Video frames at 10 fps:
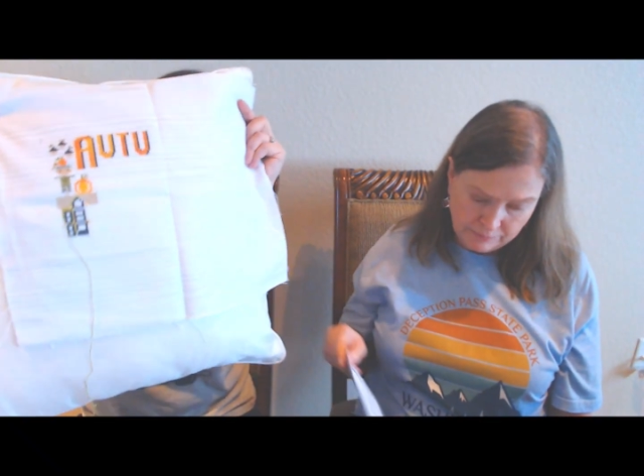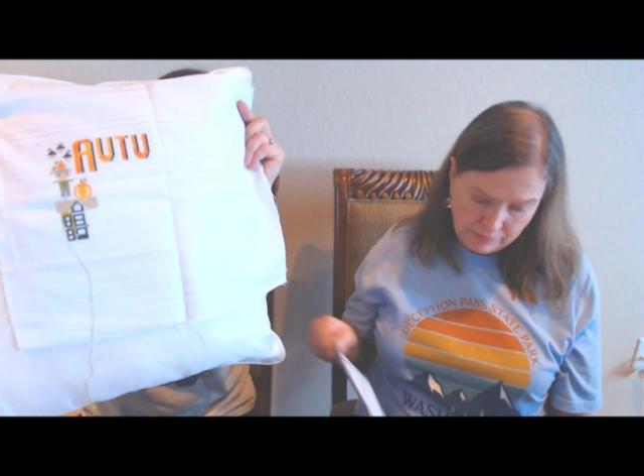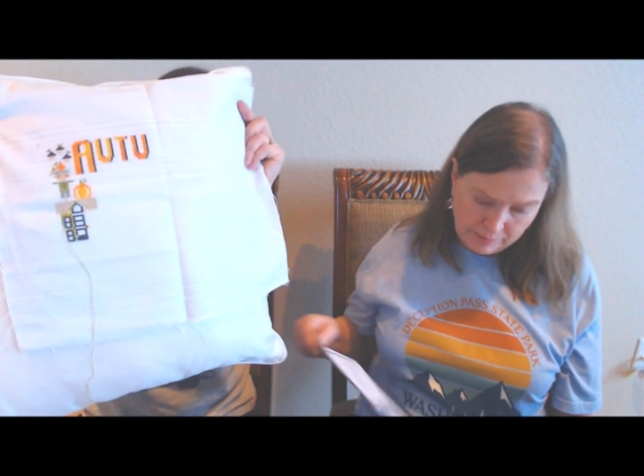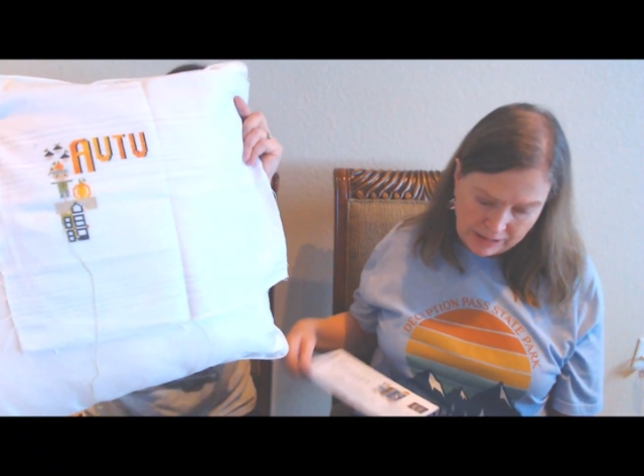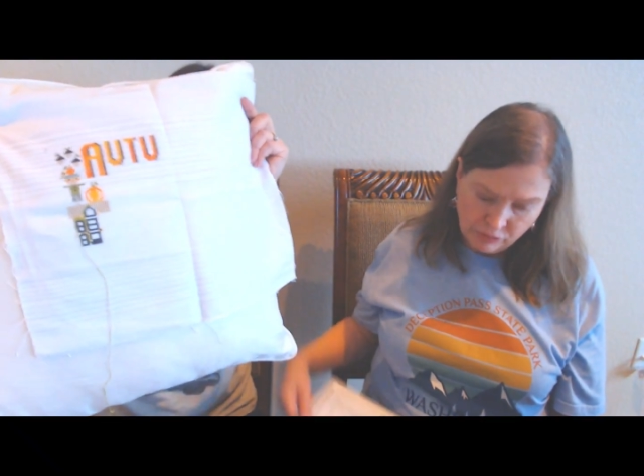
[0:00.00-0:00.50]

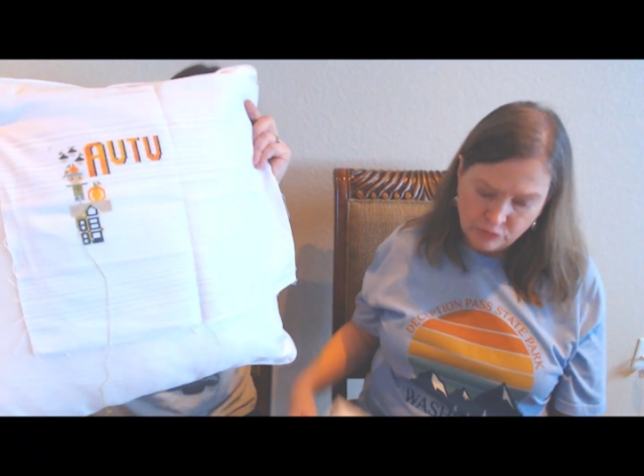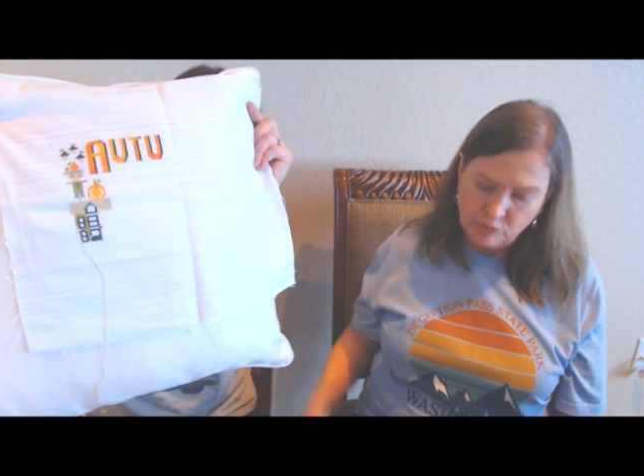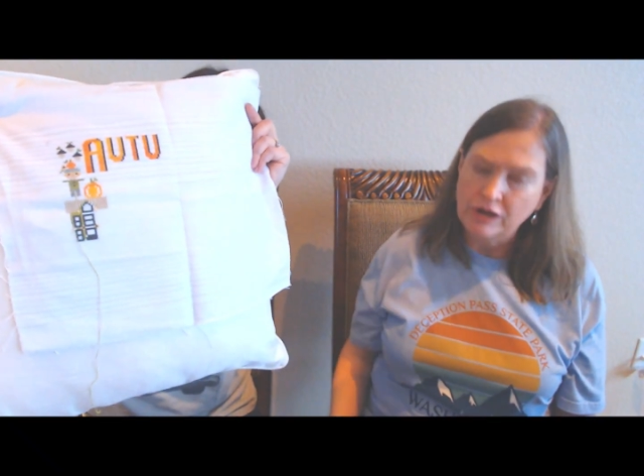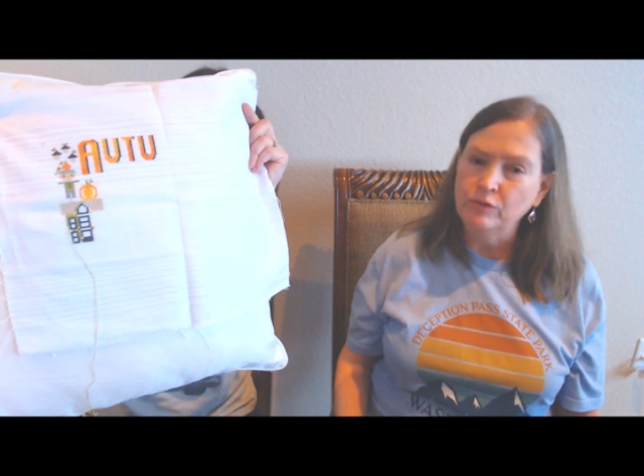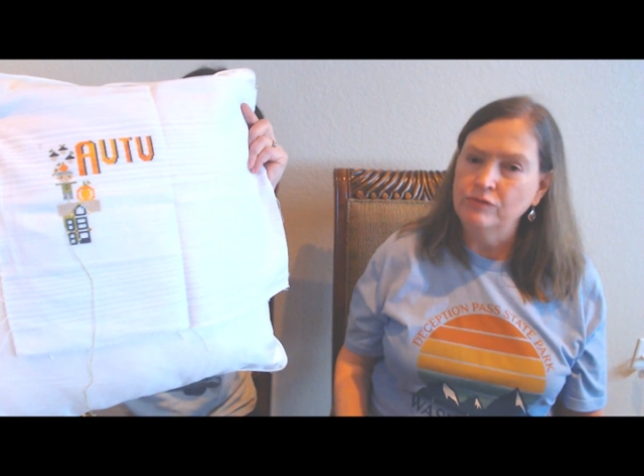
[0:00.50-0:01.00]
about
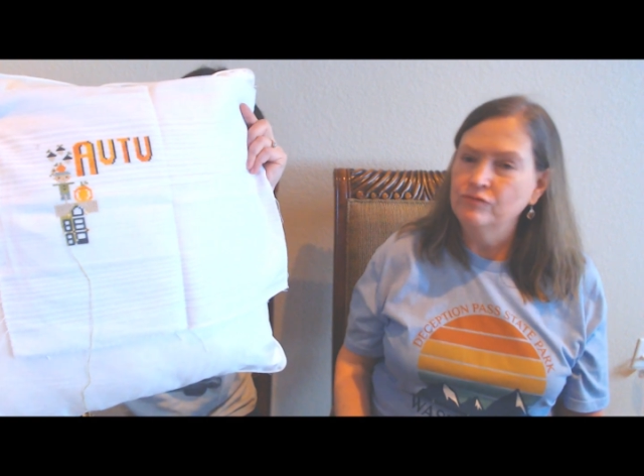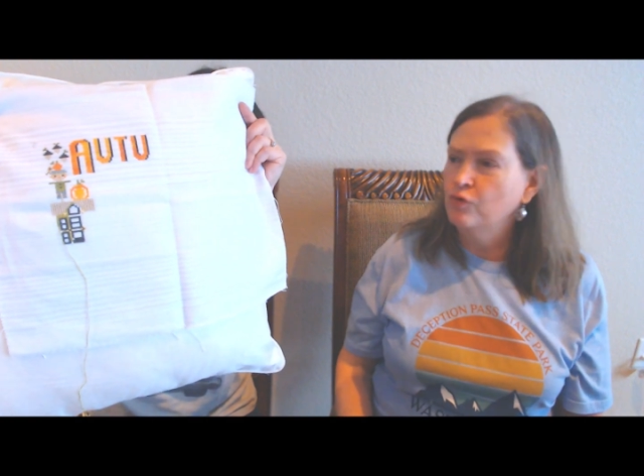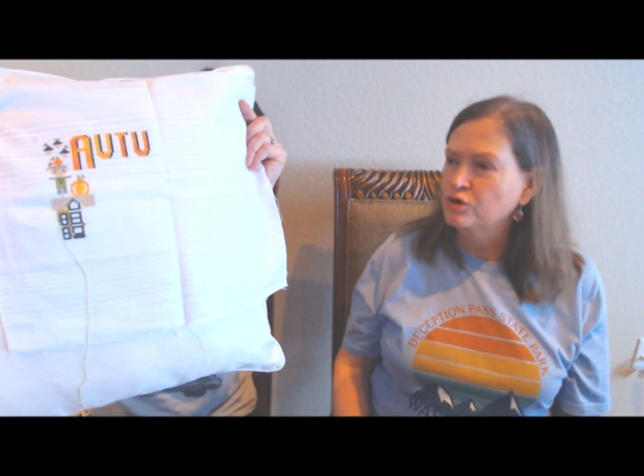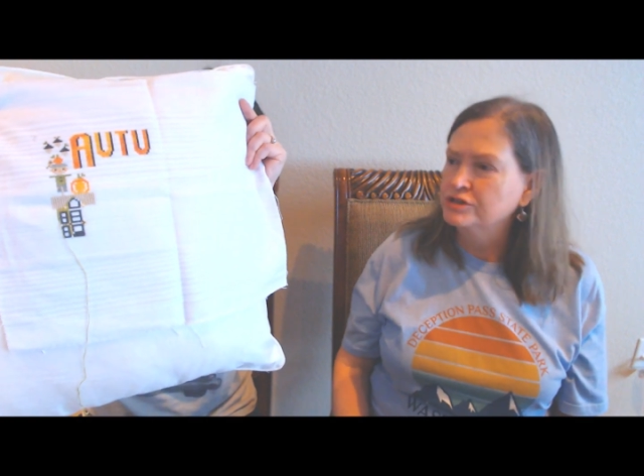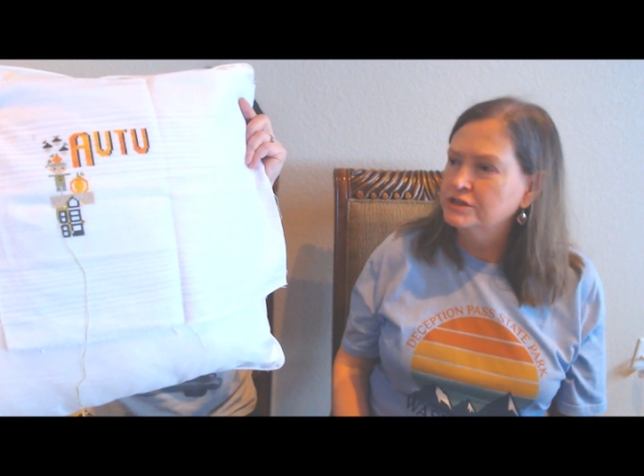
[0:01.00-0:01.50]

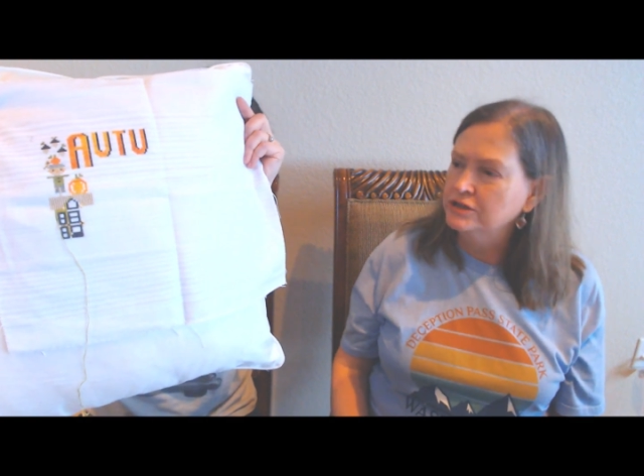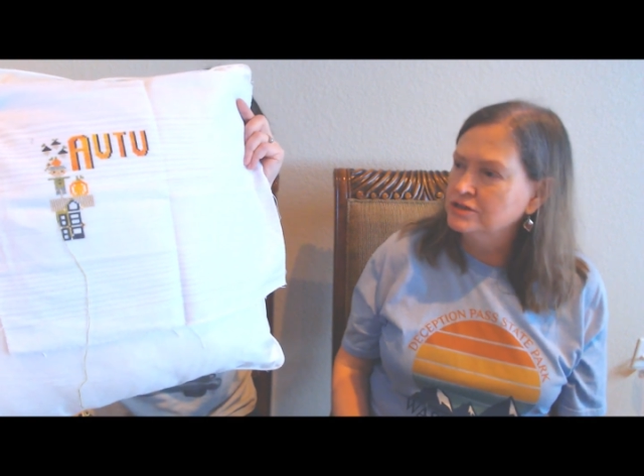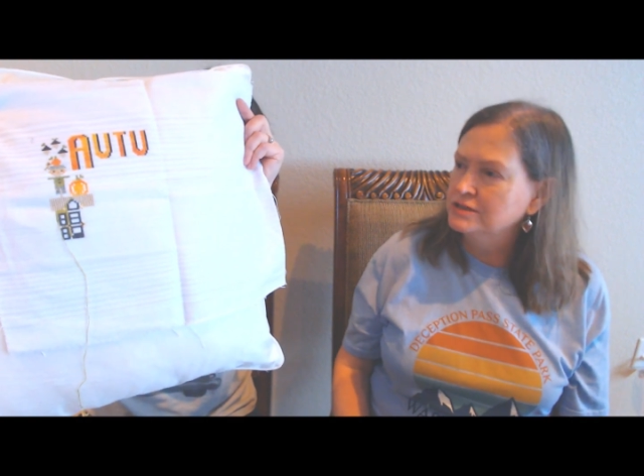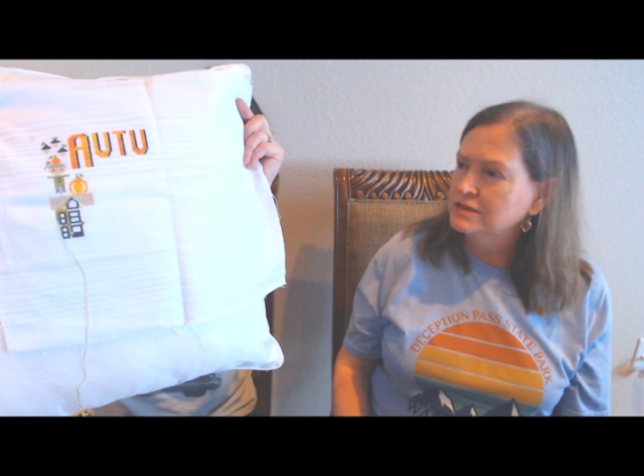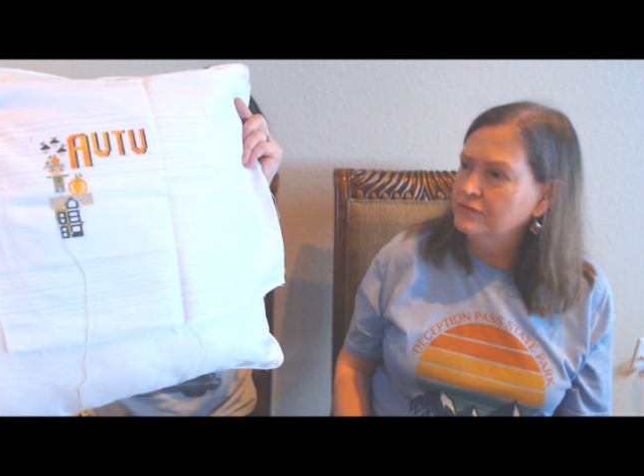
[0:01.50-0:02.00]
304
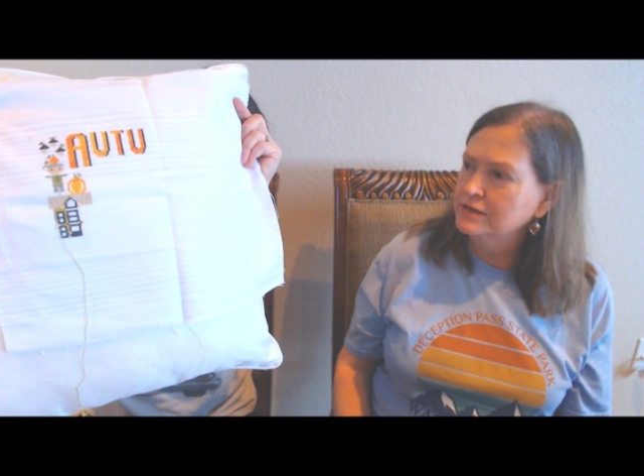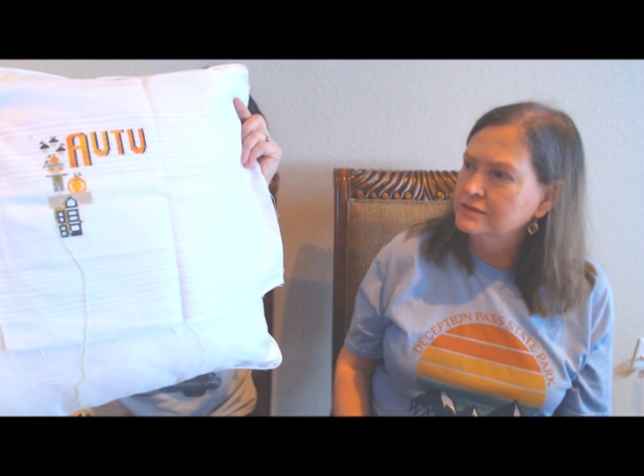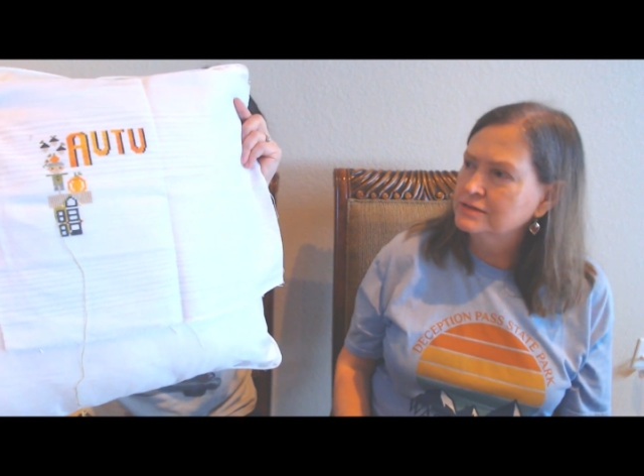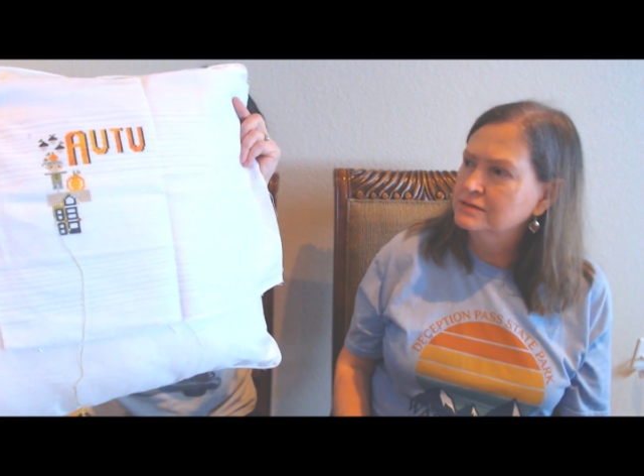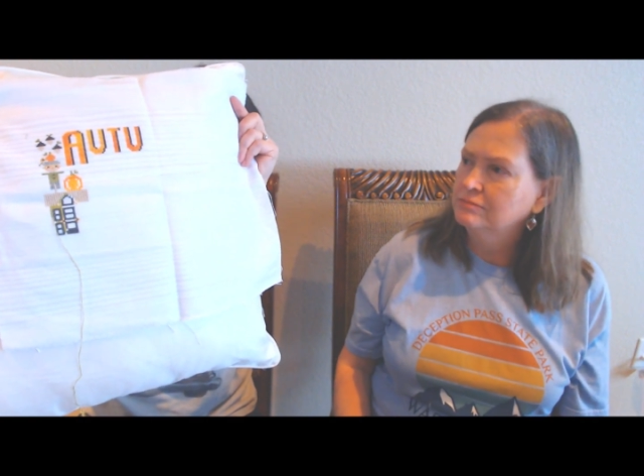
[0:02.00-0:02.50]
stitches in
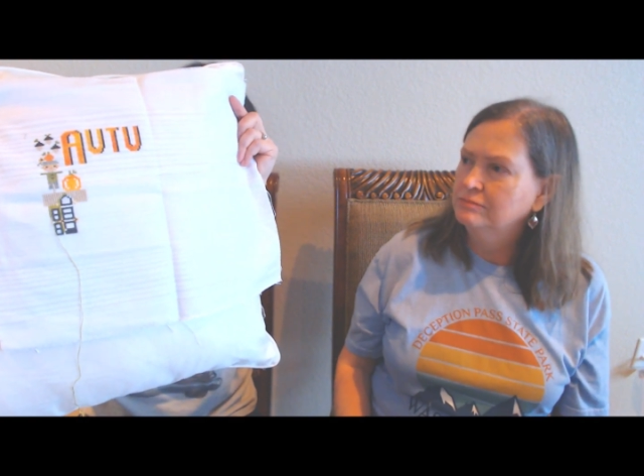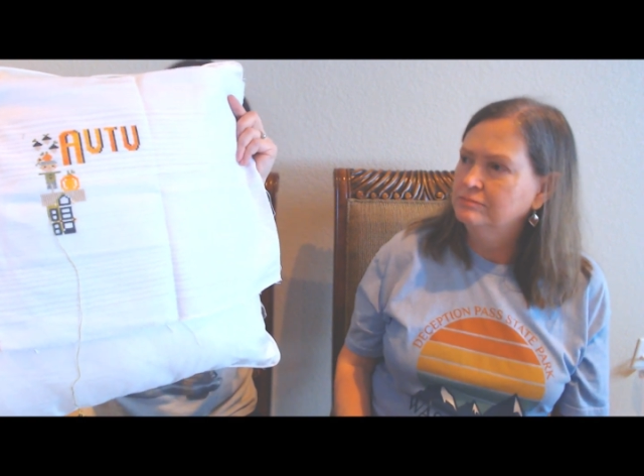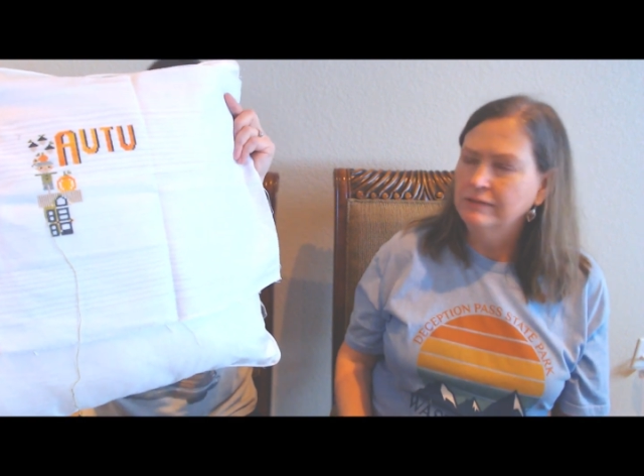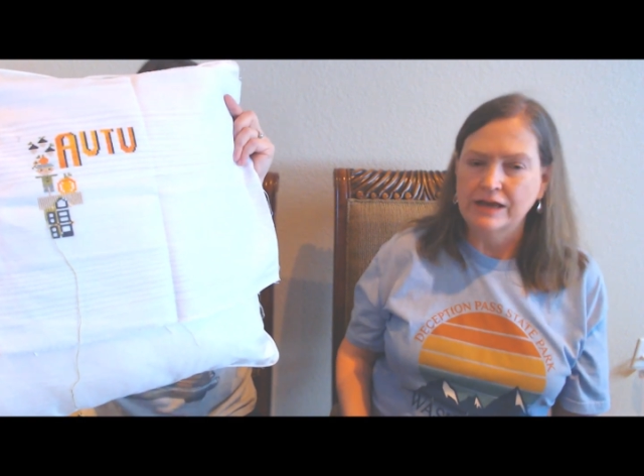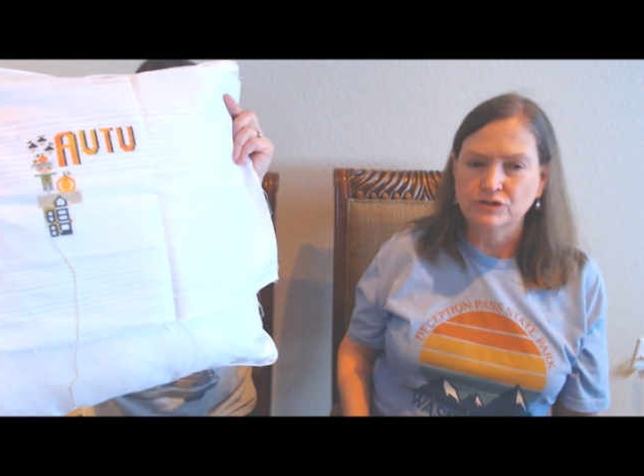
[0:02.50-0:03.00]
this
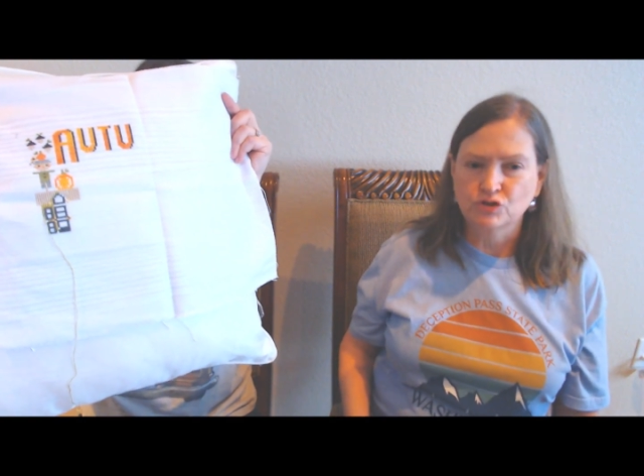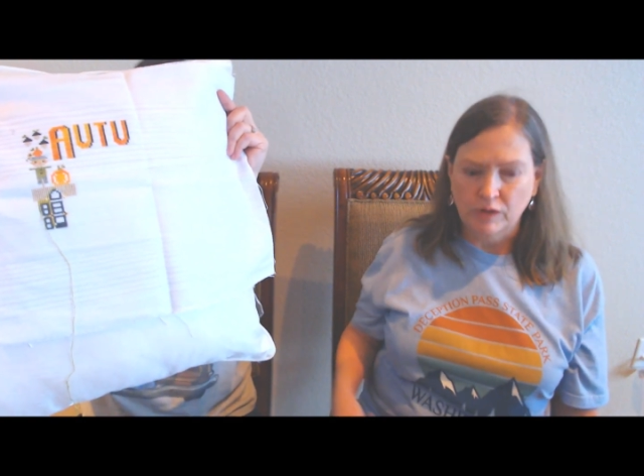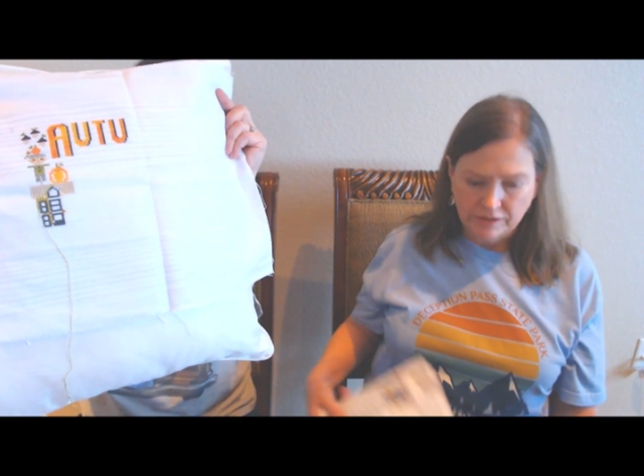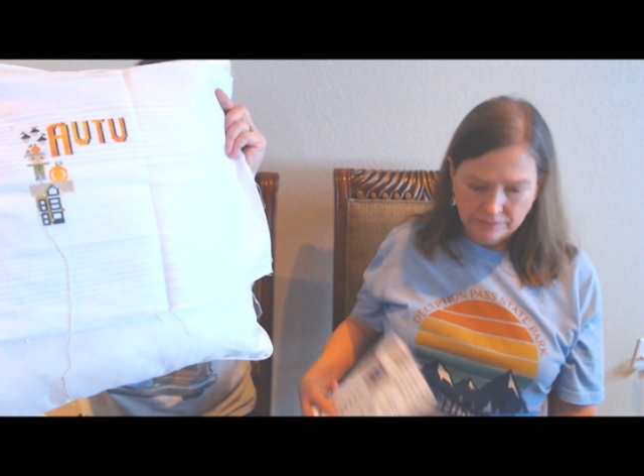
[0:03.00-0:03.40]
last week.